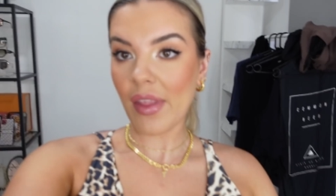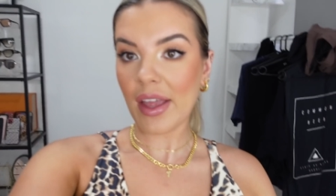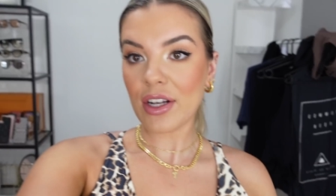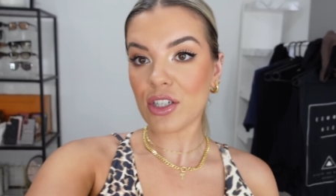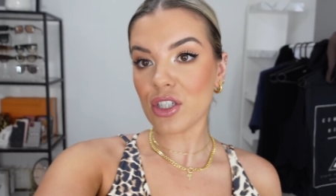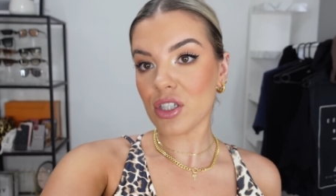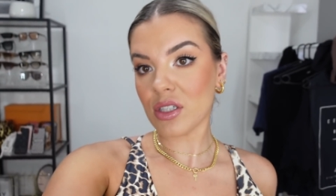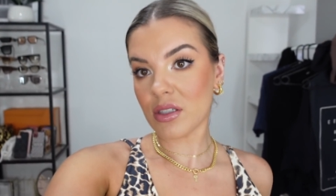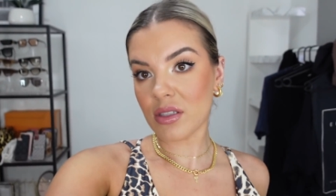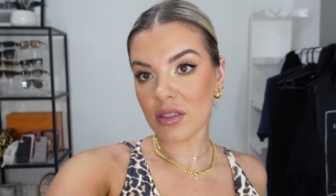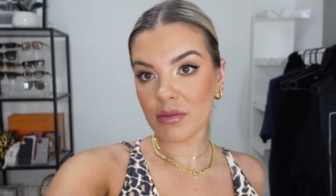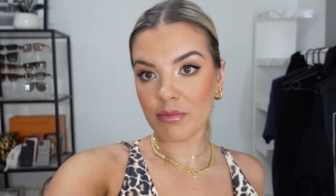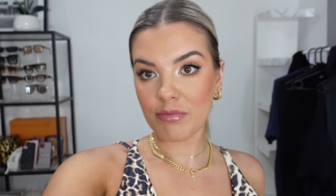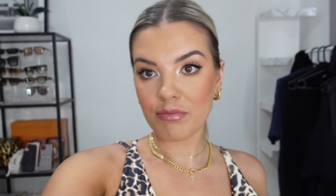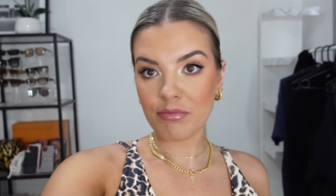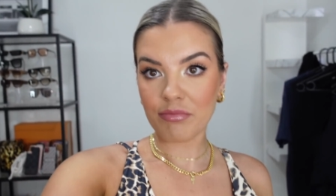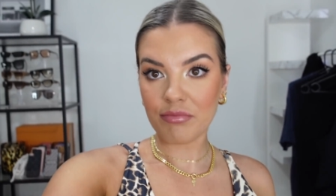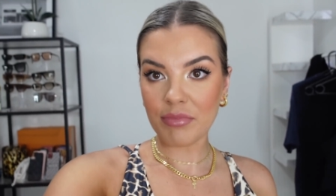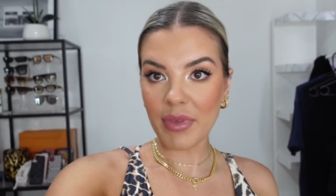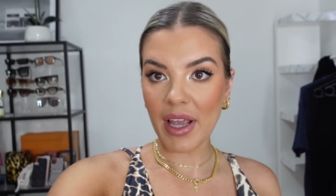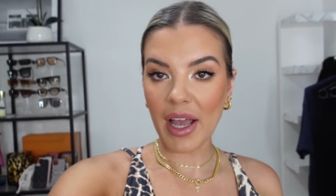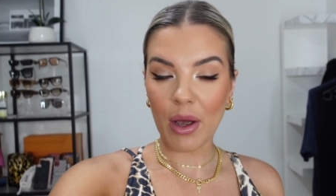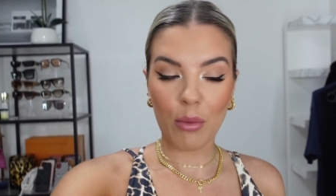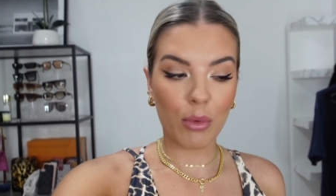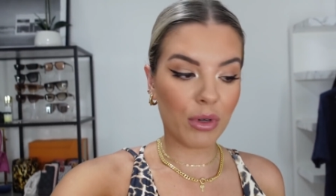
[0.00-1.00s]
They just,
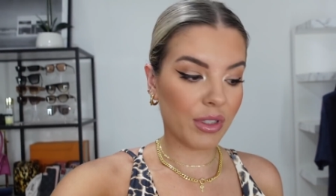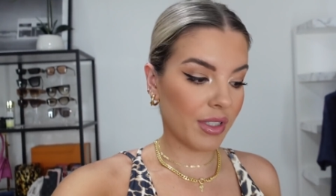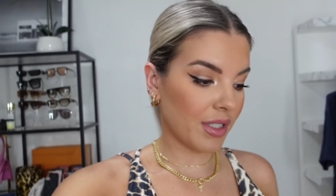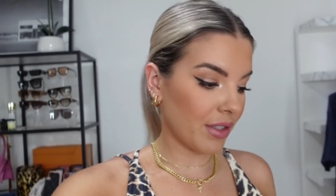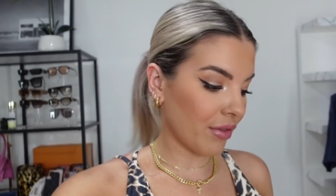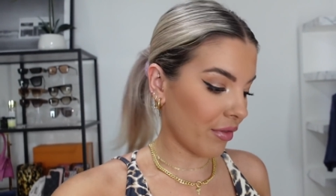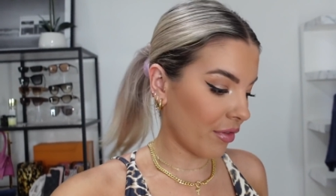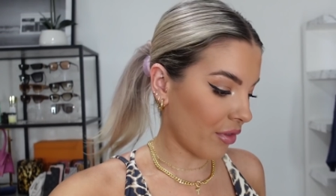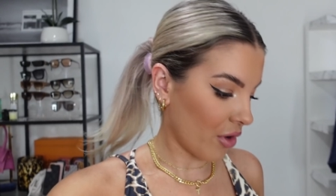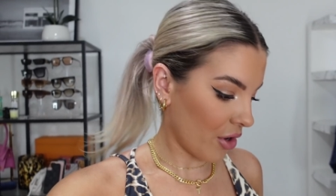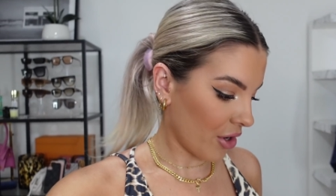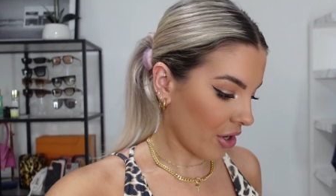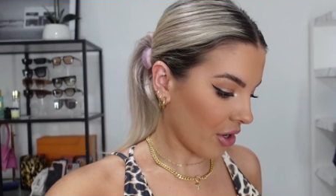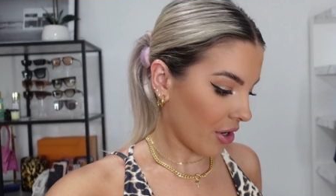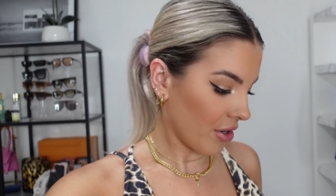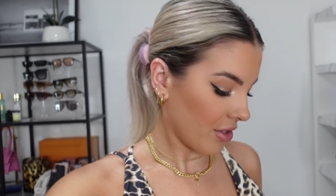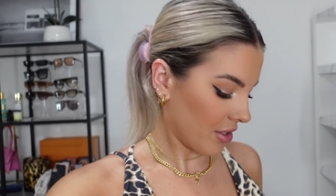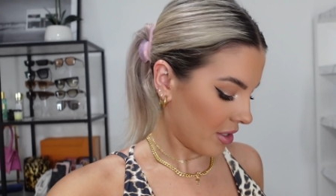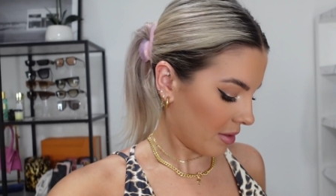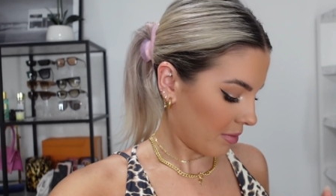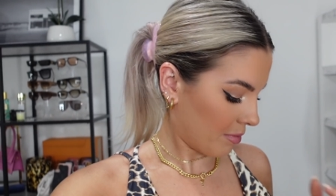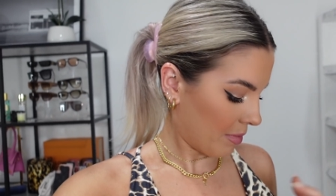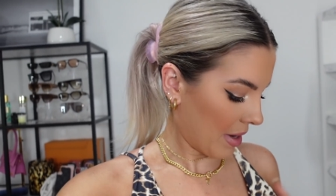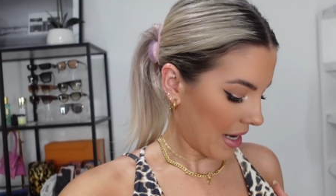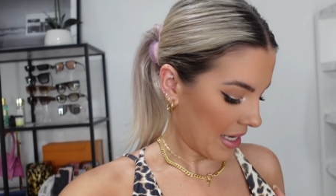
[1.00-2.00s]
yeah, want some
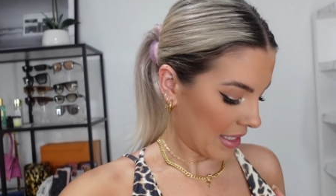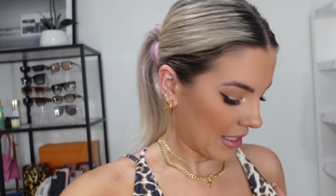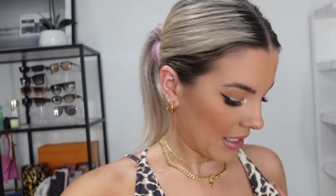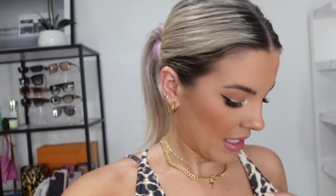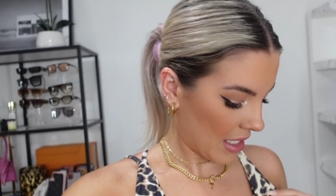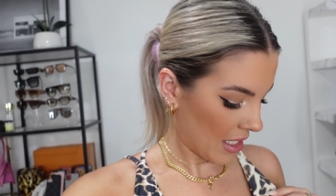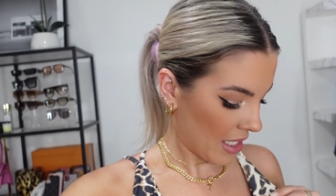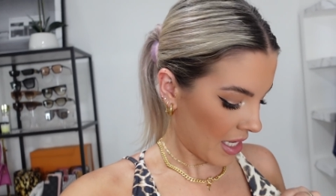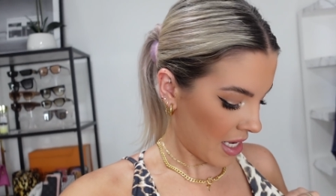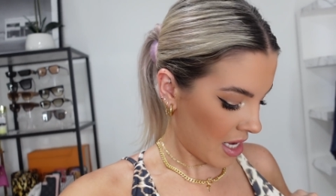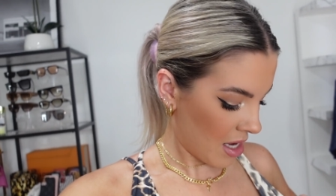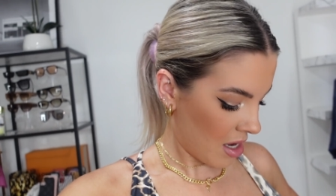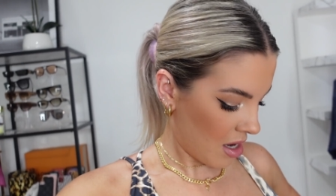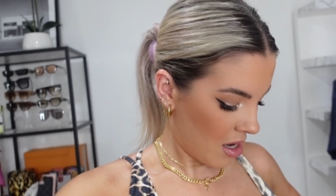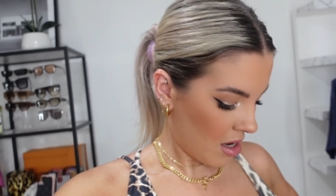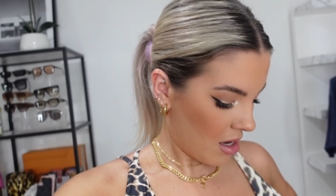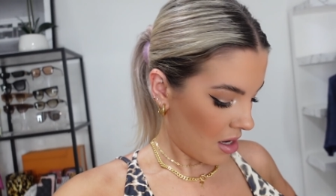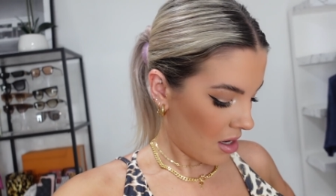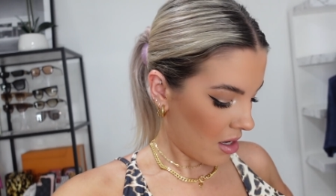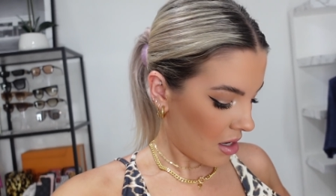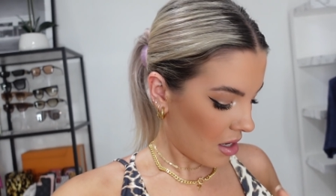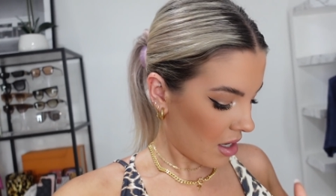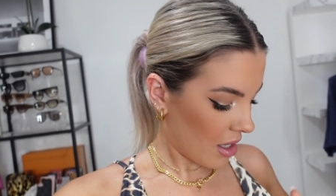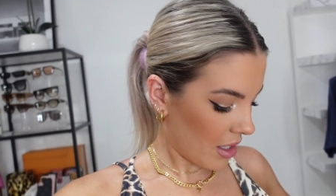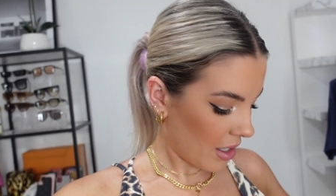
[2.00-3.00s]
photos, basically. I
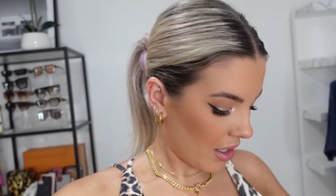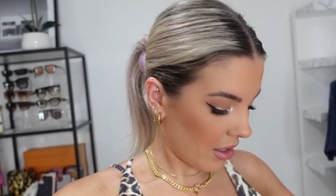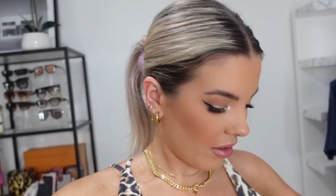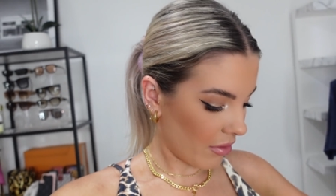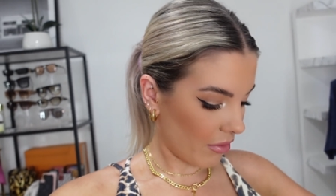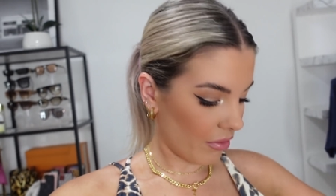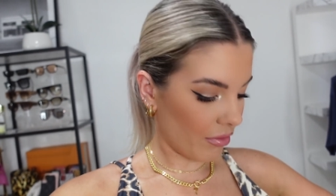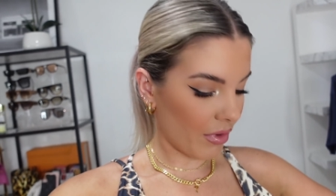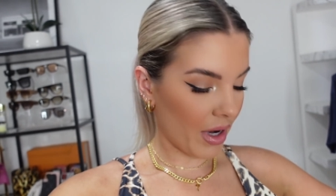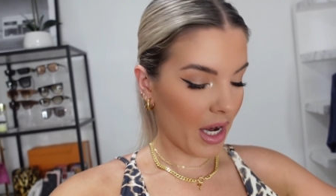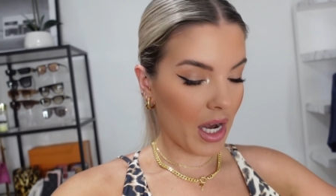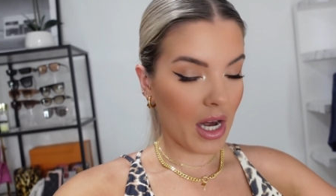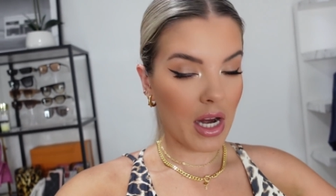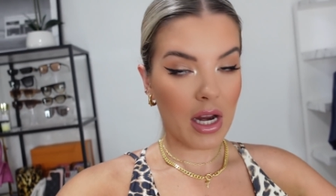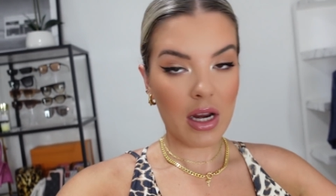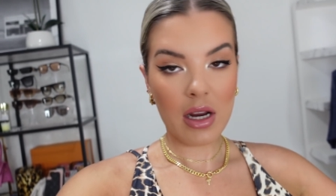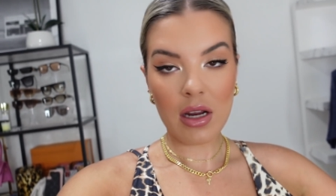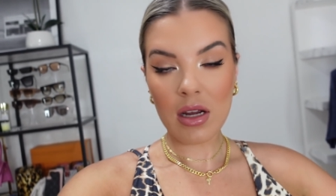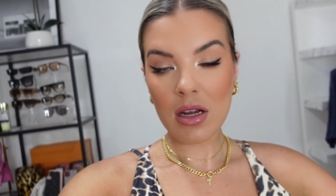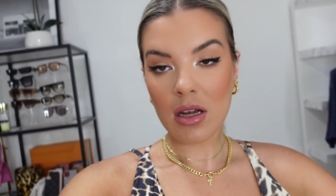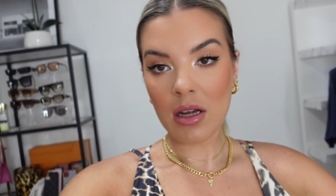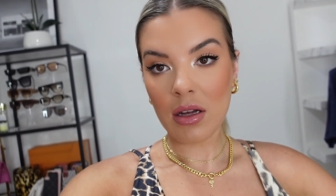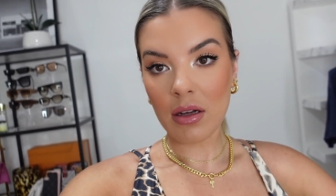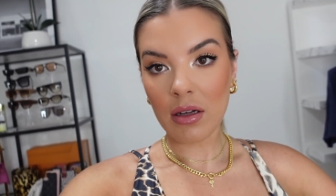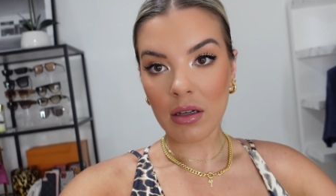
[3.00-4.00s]
need to
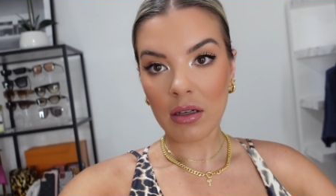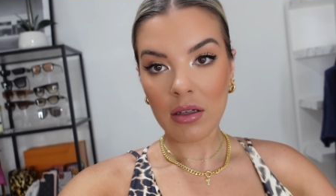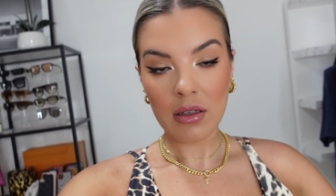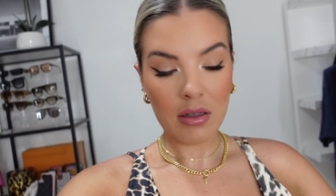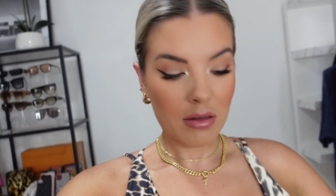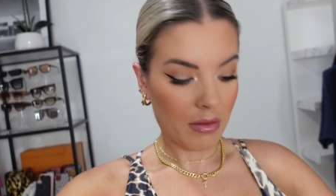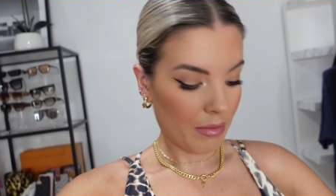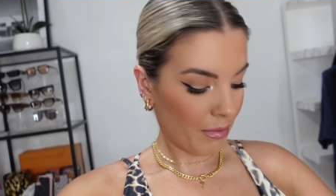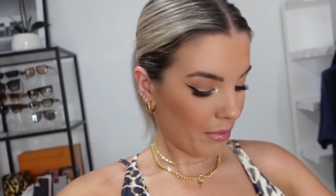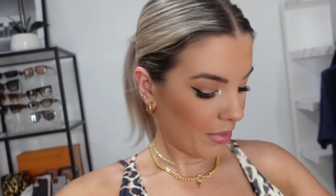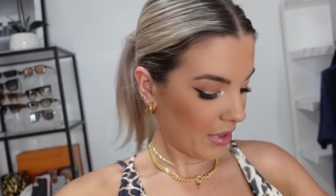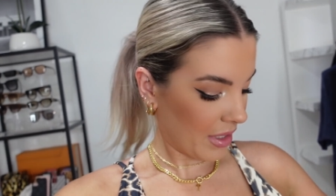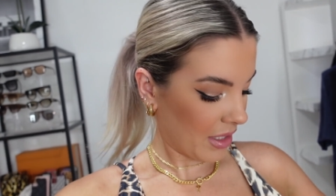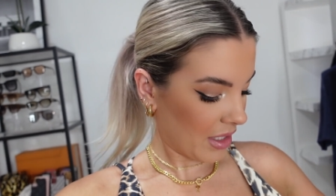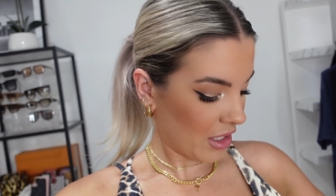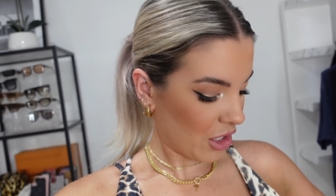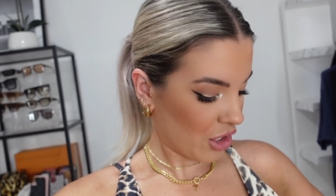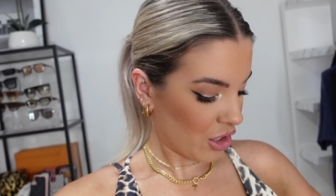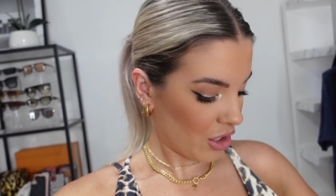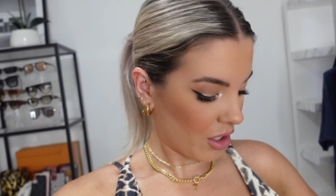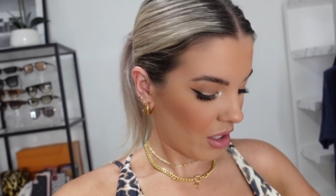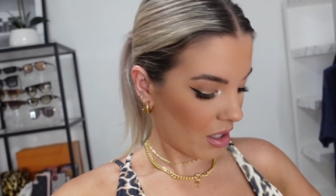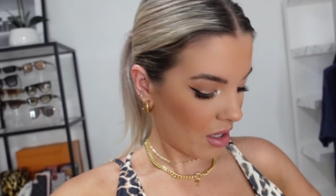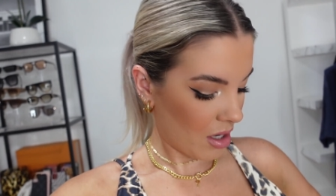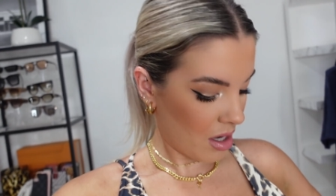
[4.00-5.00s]

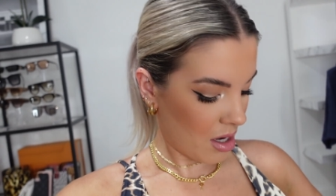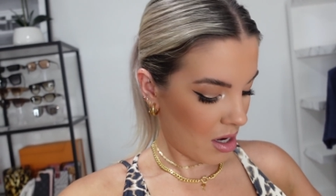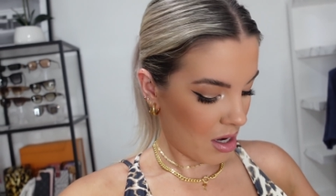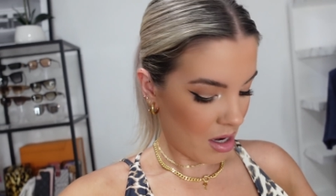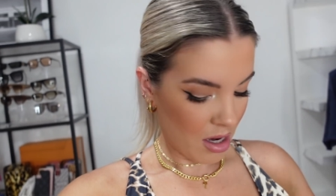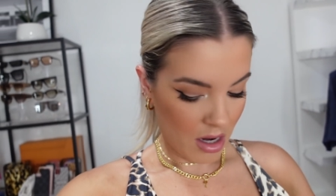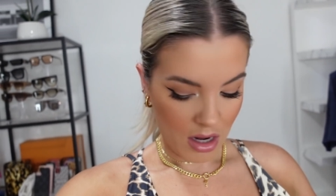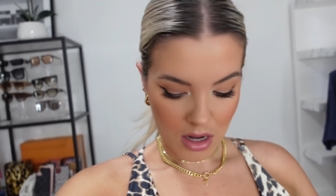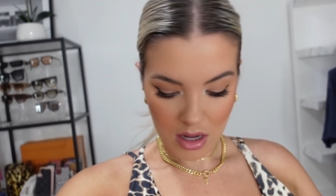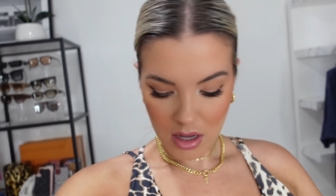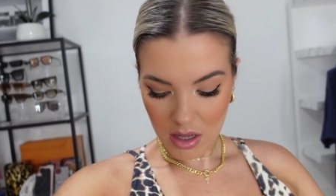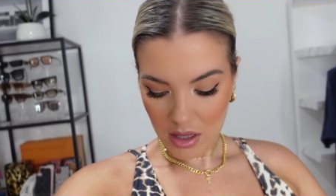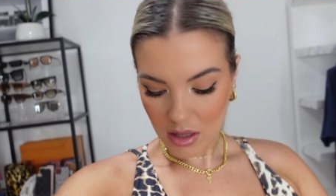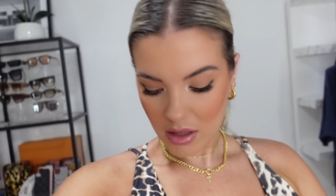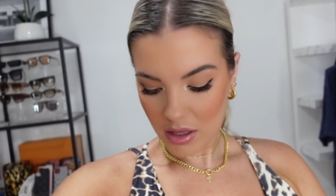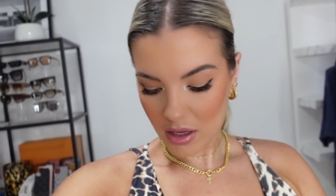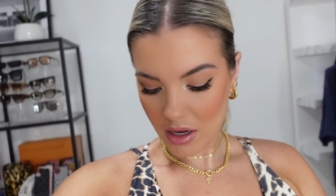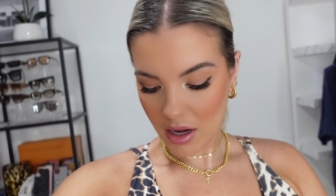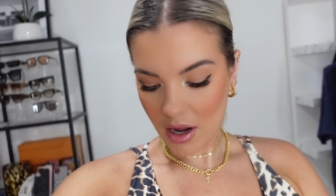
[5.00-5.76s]
reposition the